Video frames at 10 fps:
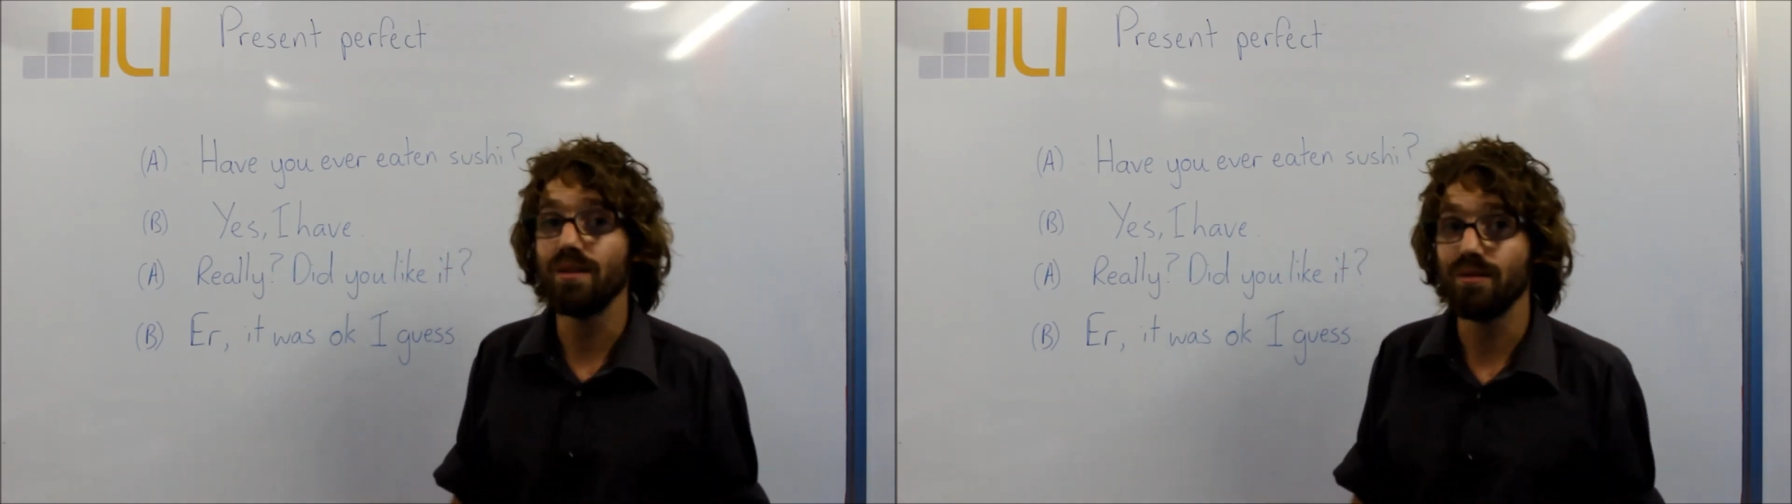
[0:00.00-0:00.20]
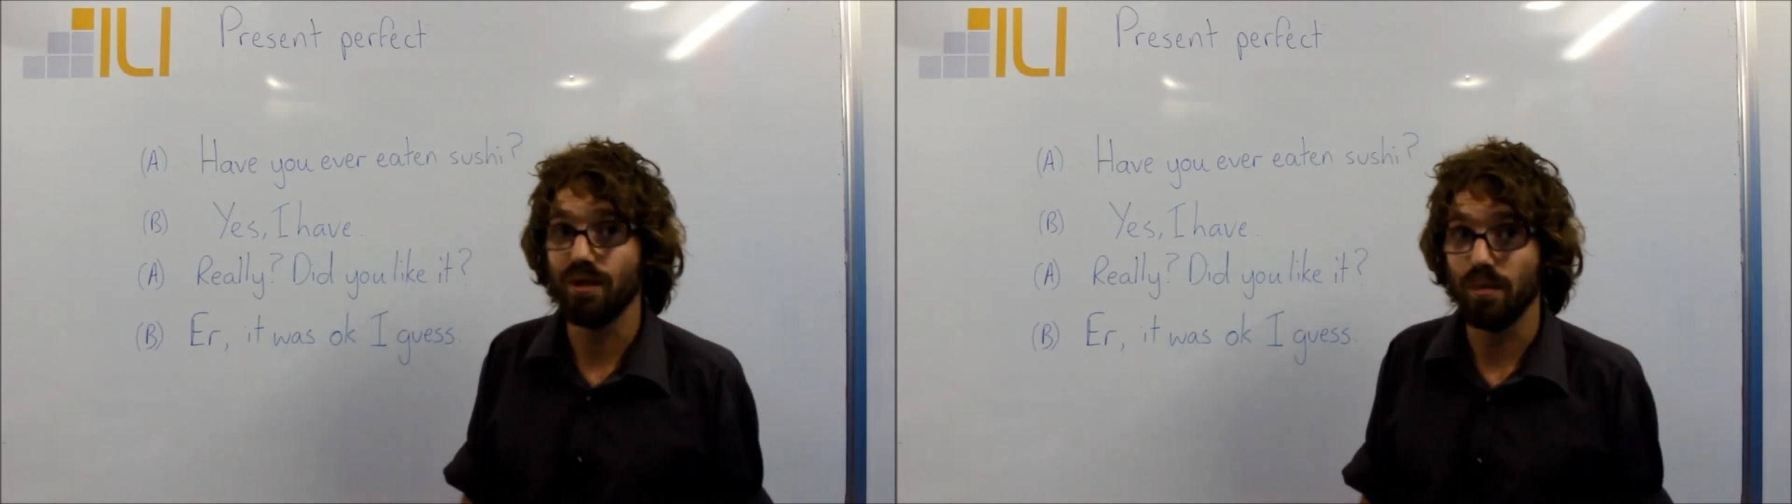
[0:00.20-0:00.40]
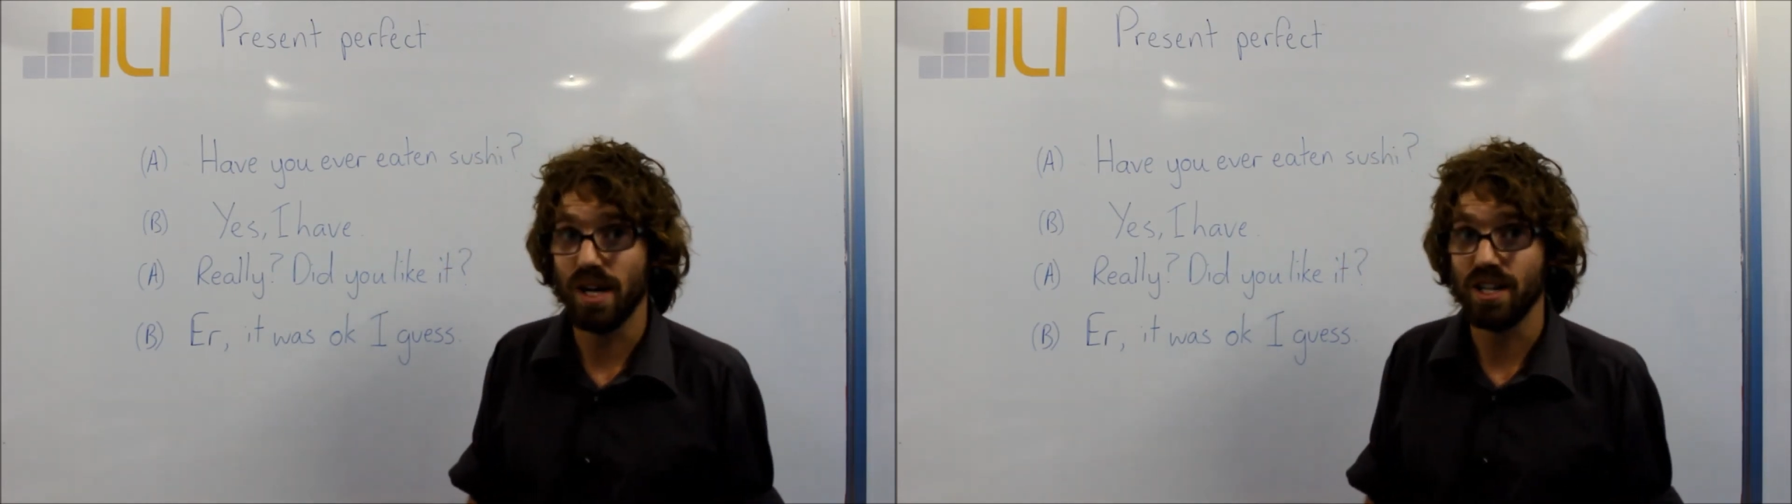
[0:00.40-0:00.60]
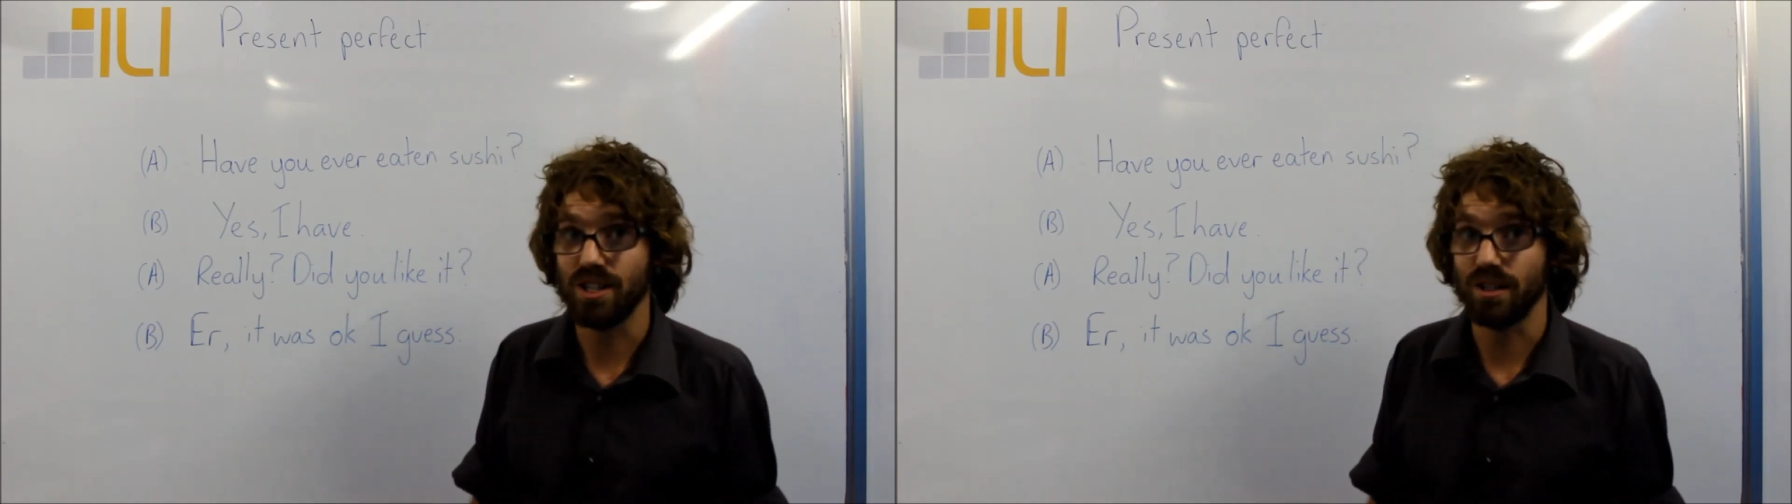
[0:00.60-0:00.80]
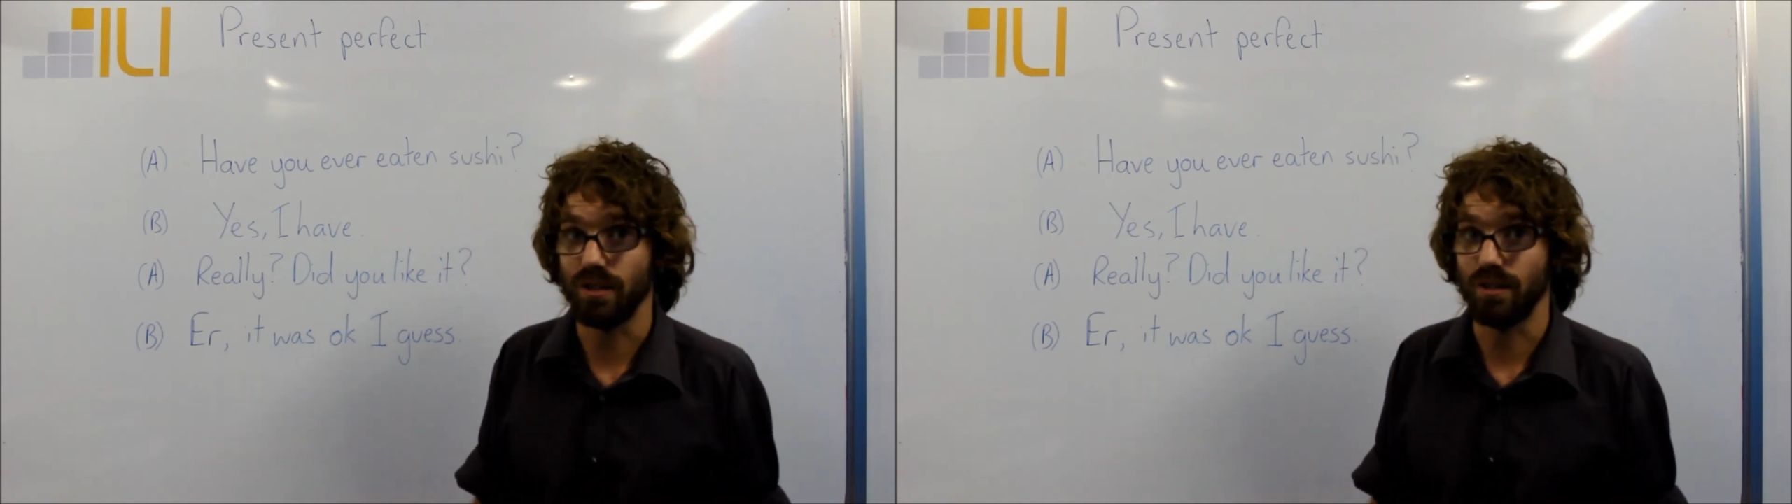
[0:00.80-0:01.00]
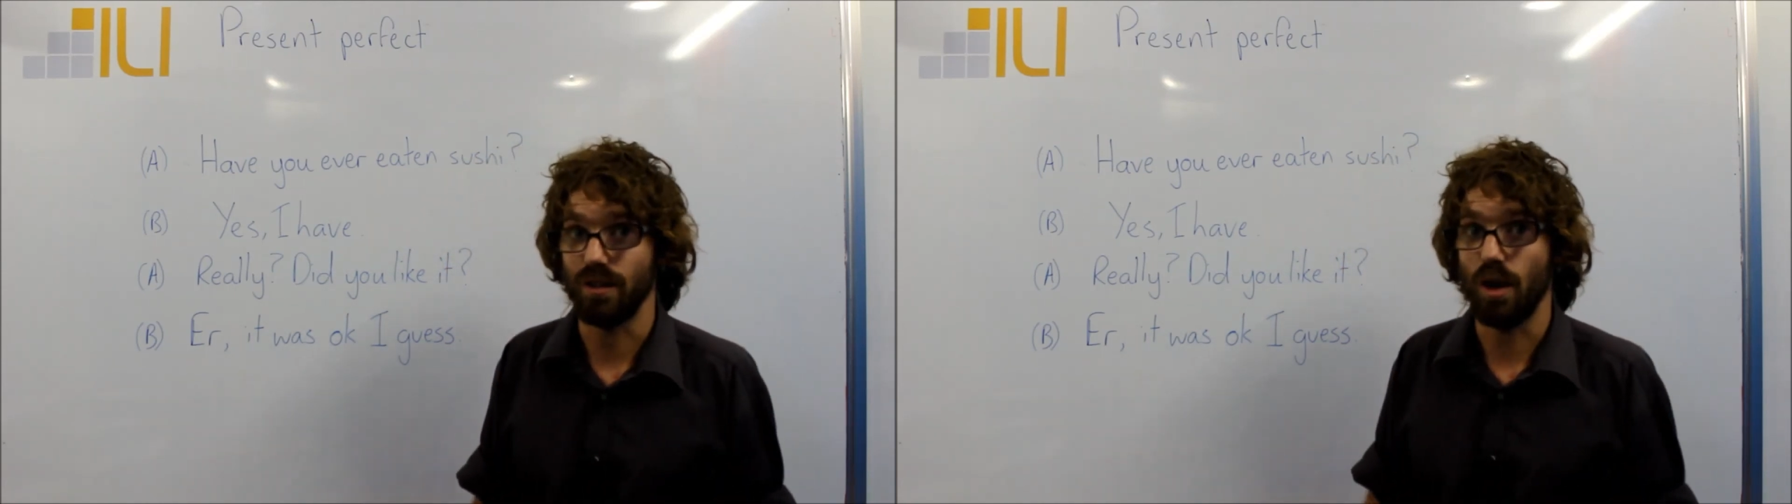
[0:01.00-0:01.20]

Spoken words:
information